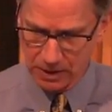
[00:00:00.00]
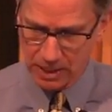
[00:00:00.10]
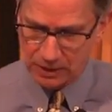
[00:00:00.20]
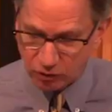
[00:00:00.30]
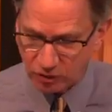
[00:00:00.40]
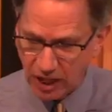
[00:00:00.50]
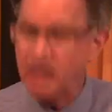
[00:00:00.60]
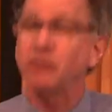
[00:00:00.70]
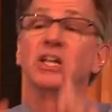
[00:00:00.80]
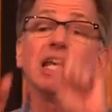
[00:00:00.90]
The Son
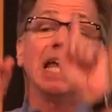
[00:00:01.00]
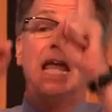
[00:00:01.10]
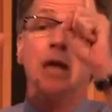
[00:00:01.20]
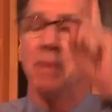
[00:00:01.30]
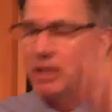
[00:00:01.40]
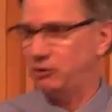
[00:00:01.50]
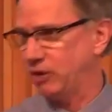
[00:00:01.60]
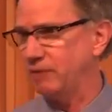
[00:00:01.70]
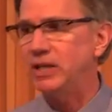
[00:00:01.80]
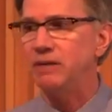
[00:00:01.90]
is the image
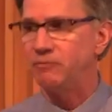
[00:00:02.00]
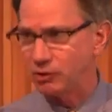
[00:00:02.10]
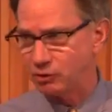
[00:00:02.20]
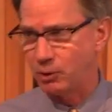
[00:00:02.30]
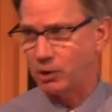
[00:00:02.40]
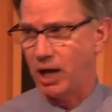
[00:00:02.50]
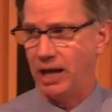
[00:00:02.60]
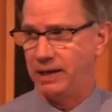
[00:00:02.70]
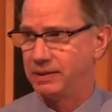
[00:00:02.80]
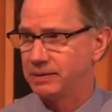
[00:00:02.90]
of the invisible God.